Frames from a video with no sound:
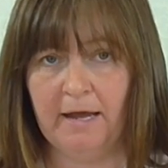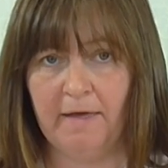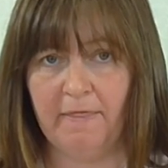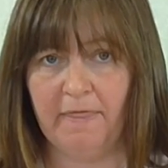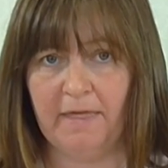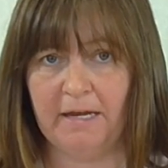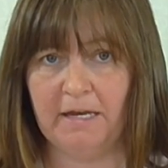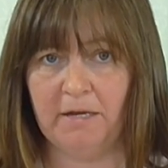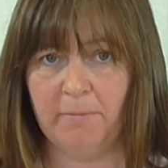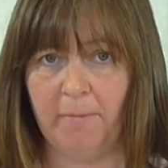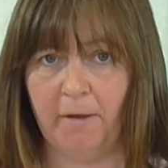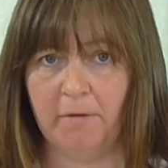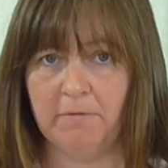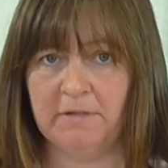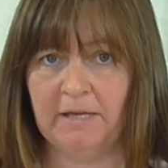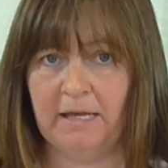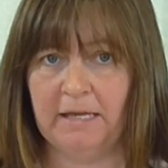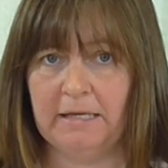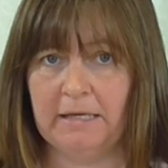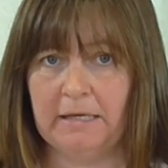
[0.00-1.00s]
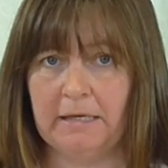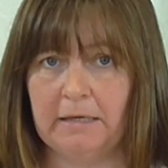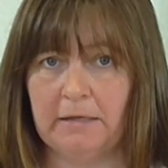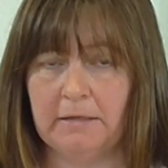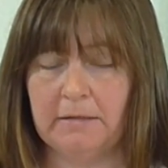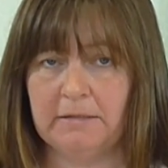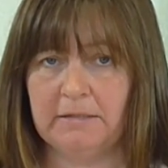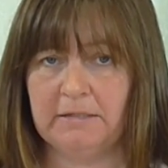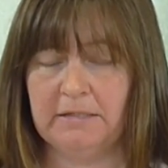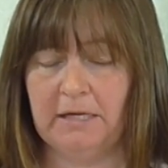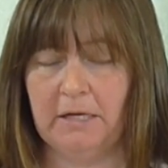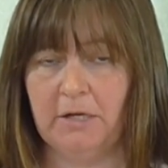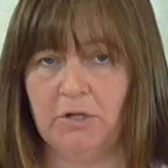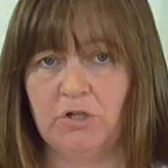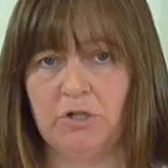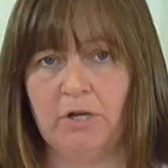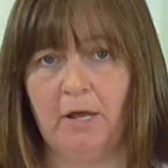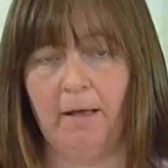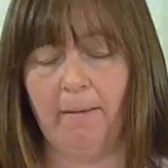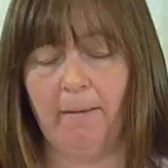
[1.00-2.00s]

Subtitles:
And then in mosaic stitch